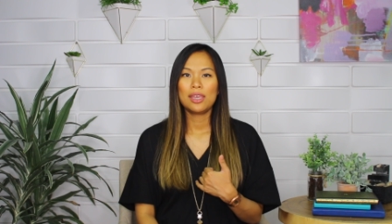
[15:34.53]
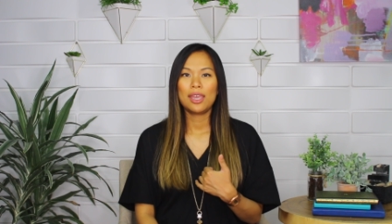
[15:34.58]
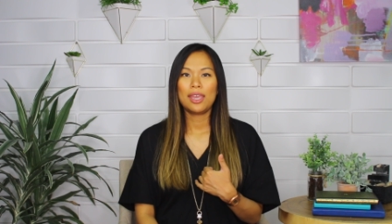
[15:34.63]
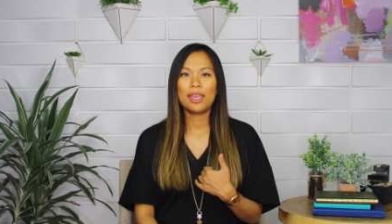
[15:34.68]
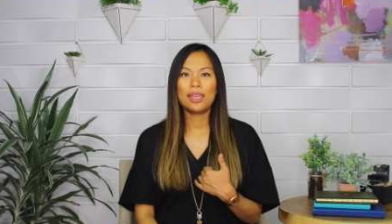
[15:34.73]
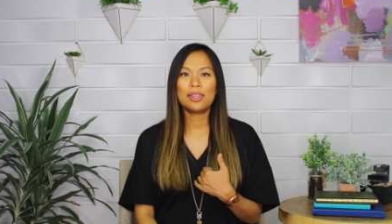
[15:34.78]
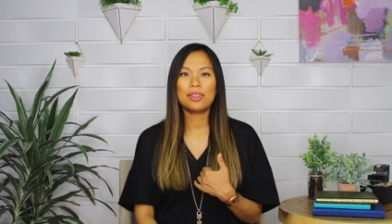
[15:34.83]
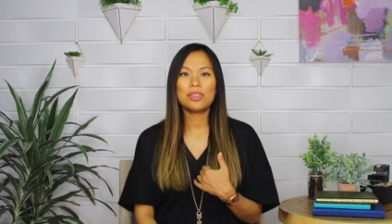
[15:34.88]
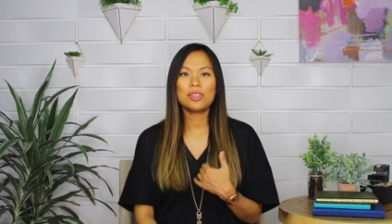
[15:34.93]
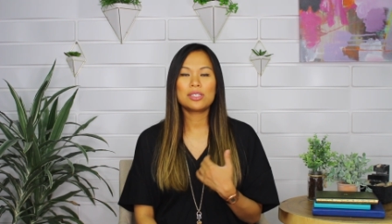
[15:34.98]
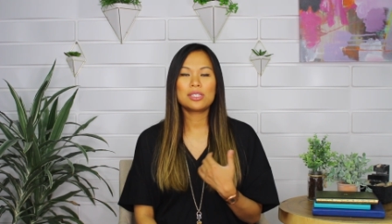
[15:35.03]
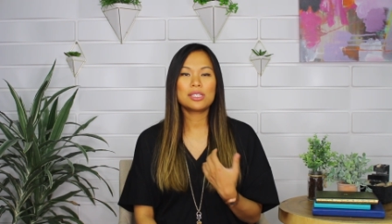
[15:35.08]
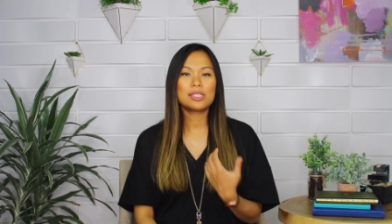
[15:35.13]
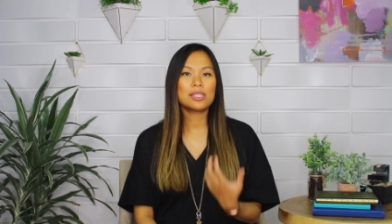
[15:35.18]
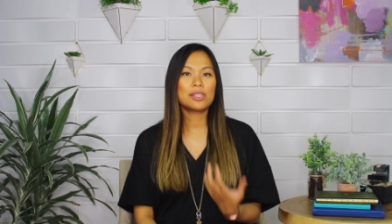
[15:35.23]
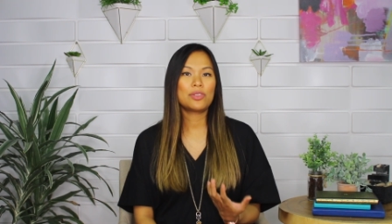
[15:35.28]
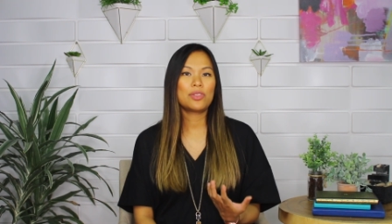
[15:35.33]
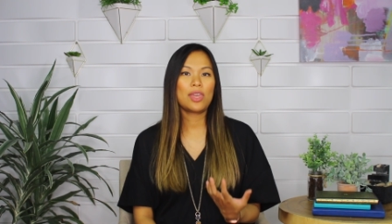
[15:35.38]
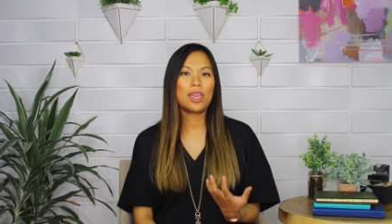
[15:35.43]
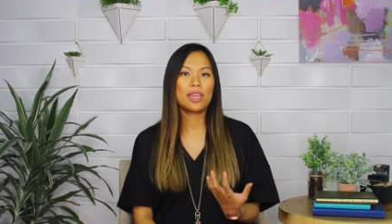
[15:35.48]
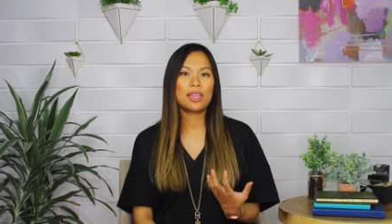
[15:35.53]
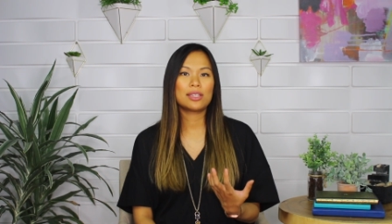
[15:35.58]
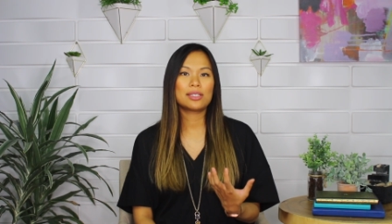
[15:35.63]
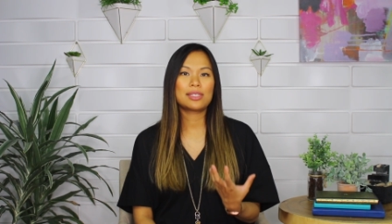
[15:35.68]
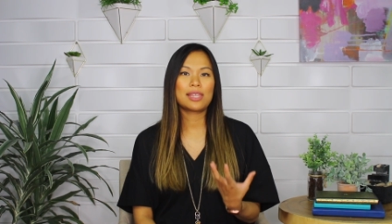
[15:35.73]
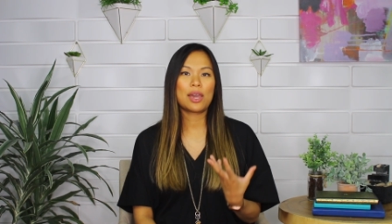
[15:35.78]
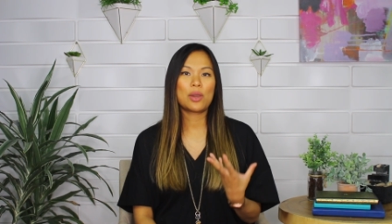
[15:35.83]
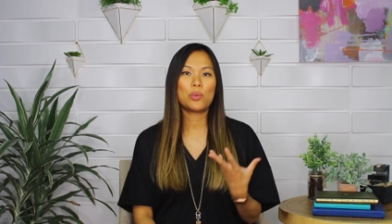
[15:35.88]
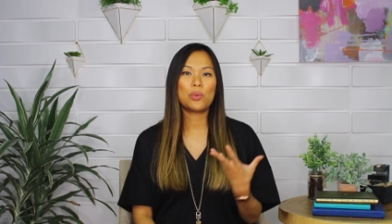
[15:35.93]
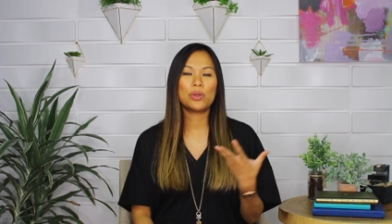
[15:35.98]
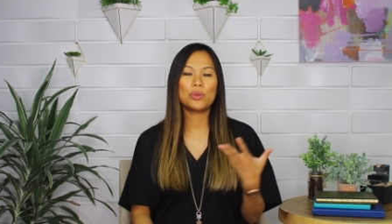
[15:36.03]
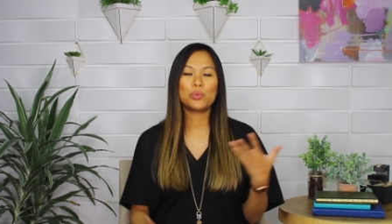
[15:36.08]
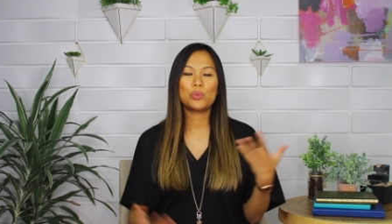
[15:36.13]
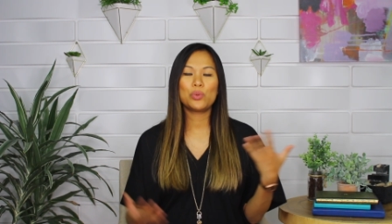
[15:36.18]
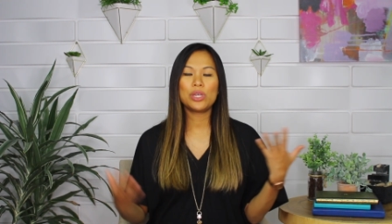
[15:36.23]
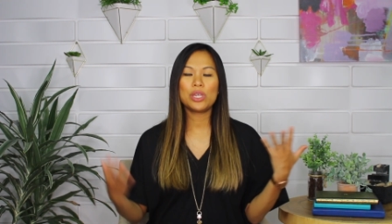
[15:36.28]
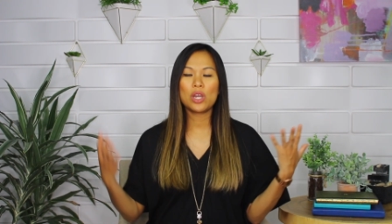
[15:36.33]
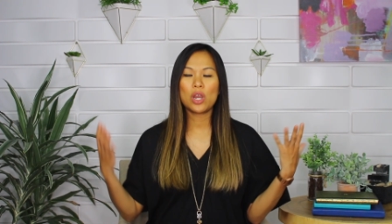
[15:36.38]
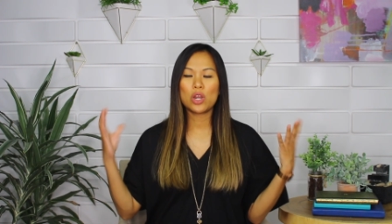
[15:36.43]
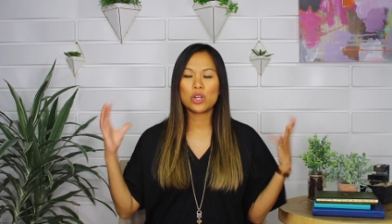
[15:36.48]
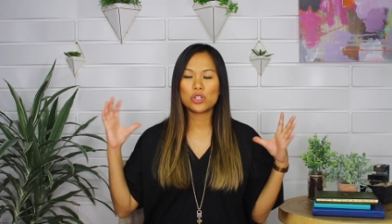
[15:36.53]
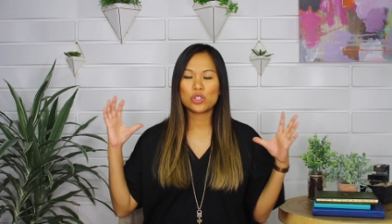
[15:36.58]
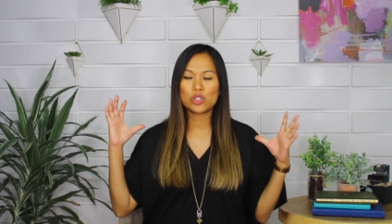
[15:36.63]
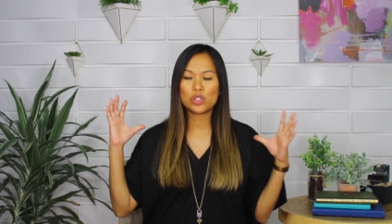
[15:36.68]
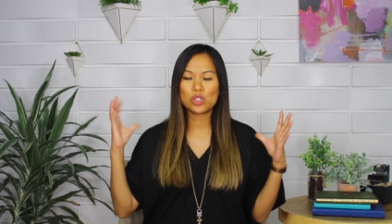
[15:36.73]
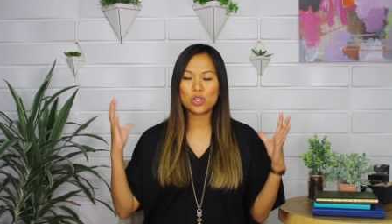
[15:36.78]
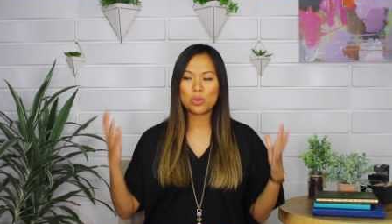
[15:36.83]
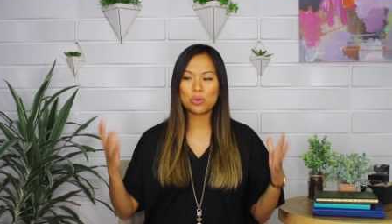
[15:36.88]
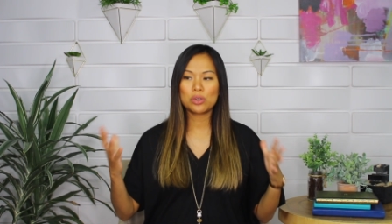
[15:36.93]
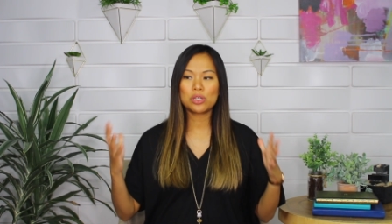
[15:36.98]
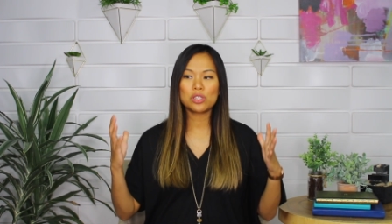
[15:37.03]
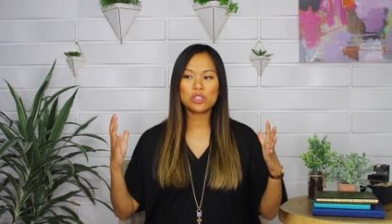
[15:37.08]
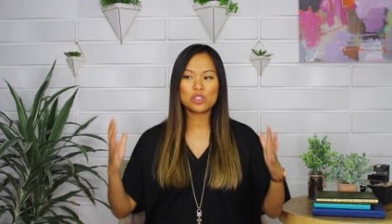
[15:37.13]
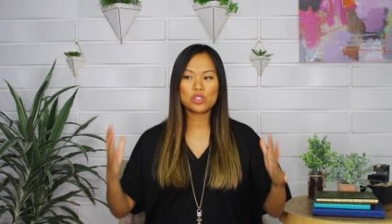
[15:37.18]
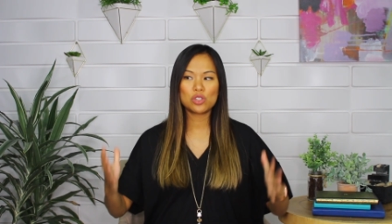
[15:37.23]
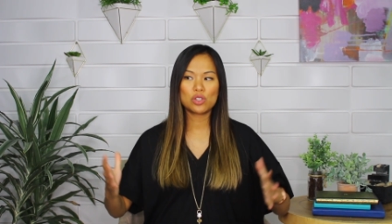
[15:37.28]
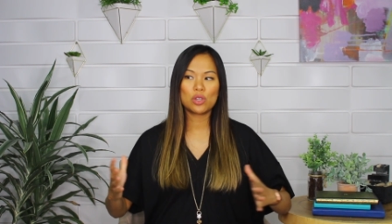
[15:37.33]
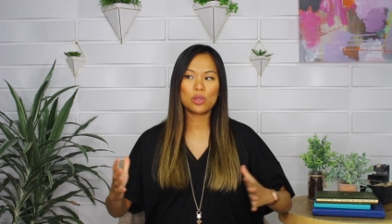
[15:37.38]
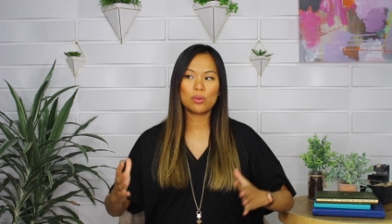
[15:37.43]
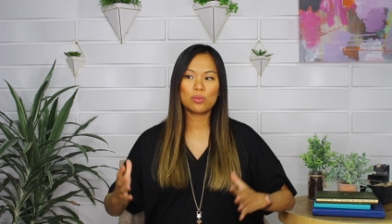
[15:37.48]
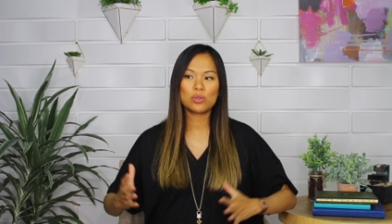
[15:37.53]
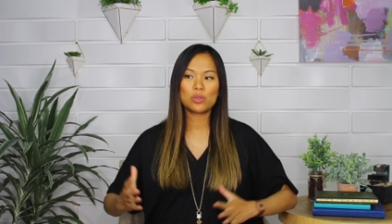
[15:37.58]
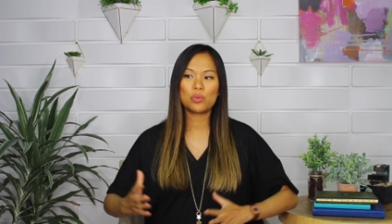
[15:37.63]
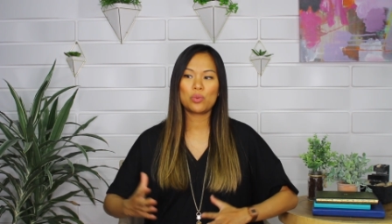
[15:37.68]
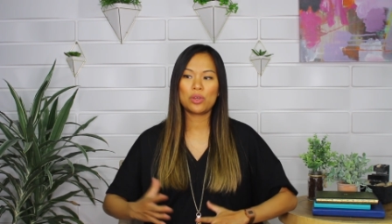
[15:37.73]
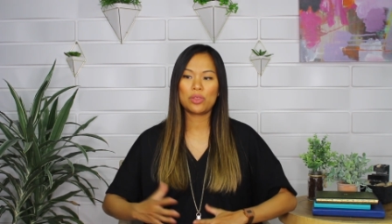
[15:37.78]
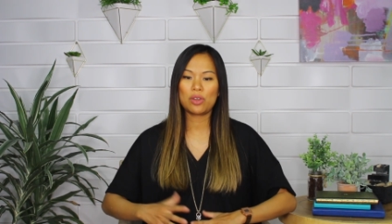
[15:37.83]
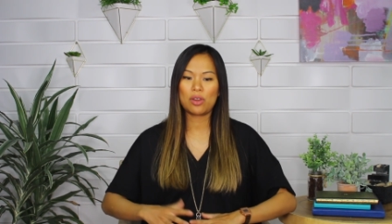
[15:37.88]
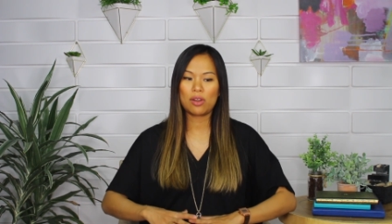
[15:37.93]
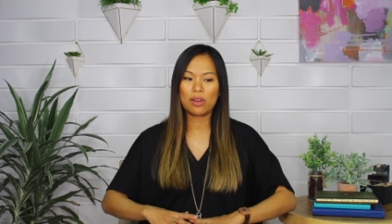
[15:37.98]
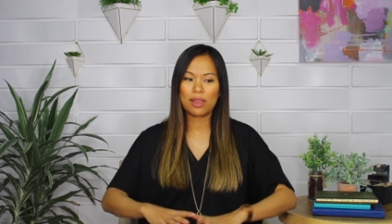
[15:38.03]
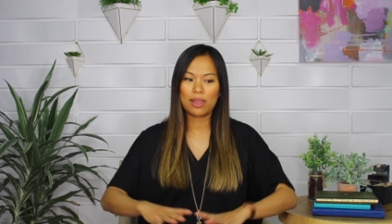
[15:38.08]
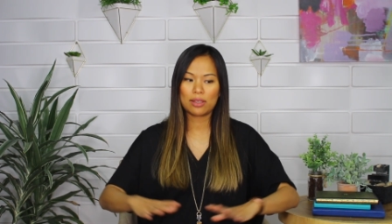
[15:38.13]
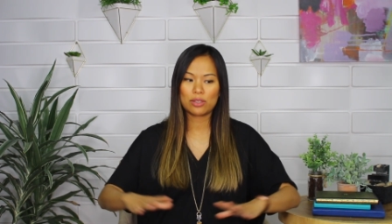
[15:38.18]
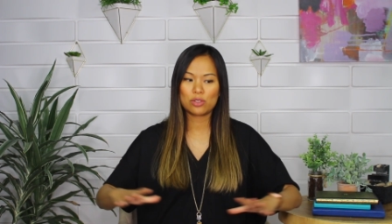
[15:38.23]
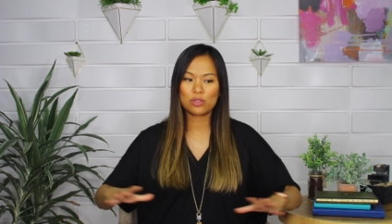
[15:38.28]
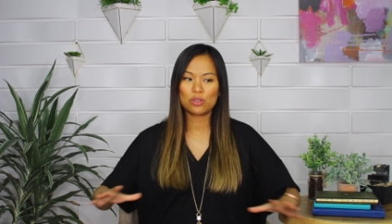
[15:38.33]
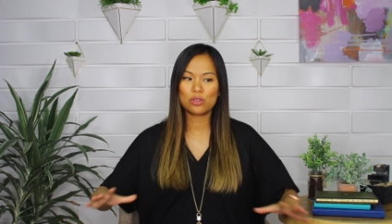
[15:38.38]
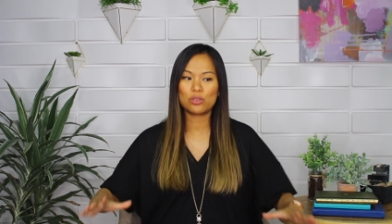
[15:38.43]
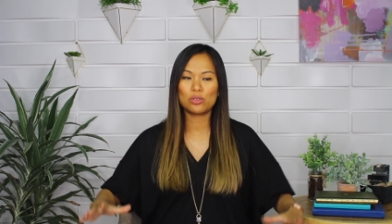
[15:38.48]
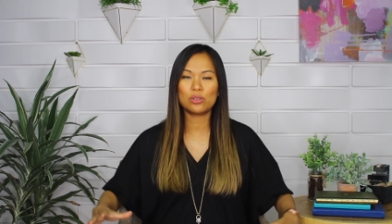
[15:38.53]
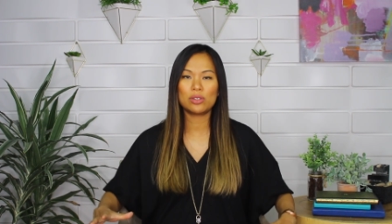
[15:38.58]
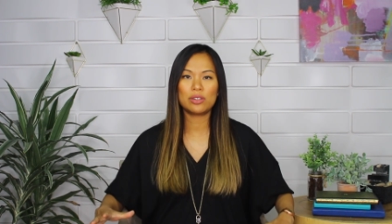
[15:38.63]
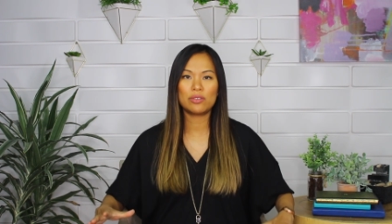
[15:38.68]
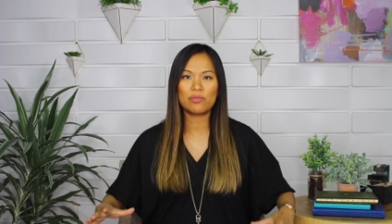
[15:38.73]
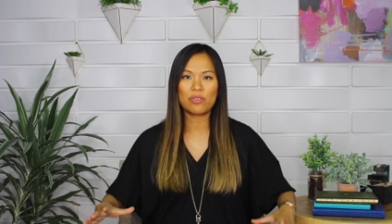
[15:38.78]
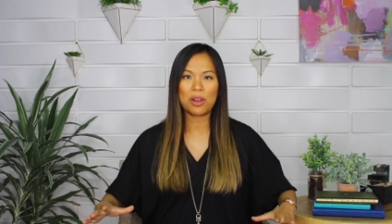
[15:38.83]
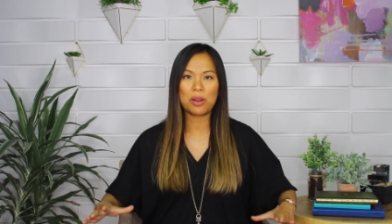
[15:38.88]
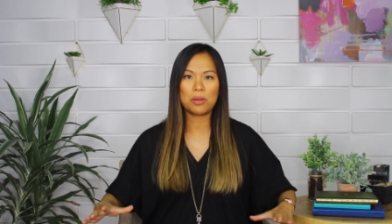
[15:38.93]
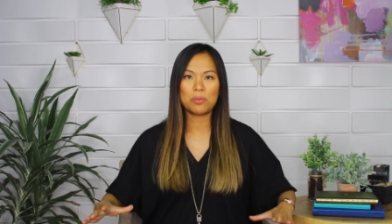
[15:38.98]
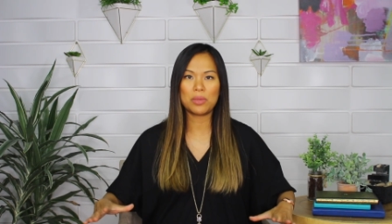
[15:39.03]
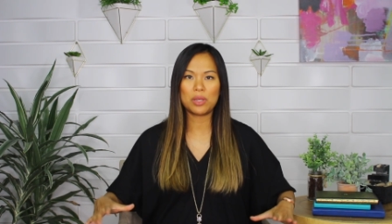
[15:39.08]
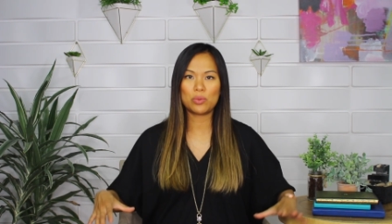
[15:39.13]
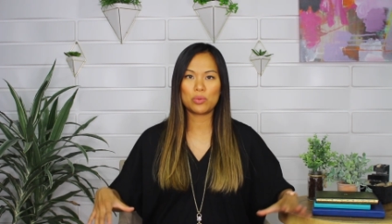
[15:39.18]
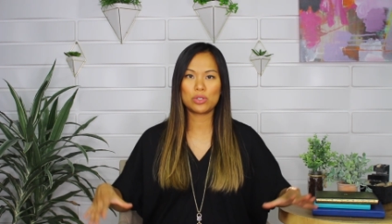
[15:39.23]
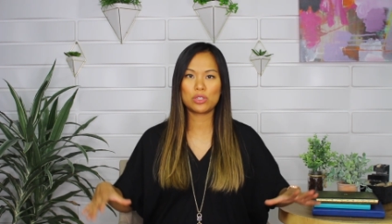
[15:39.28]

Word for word: And this is the thing, is that when we are so consumed with our external environment,